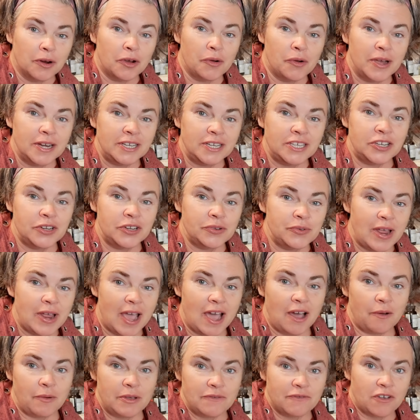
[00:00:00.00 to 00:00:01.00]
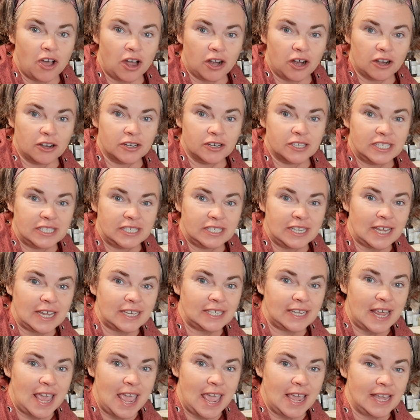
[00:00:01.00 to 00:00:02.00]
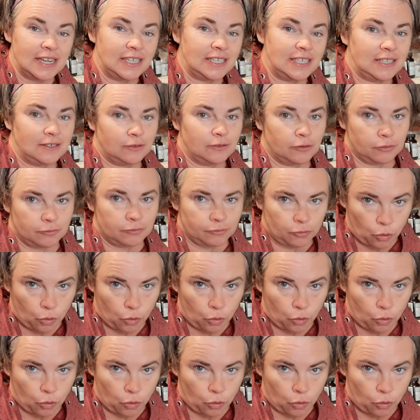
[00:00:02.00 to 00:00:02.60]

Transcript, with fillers: we're going to do now, we've got our six eggs,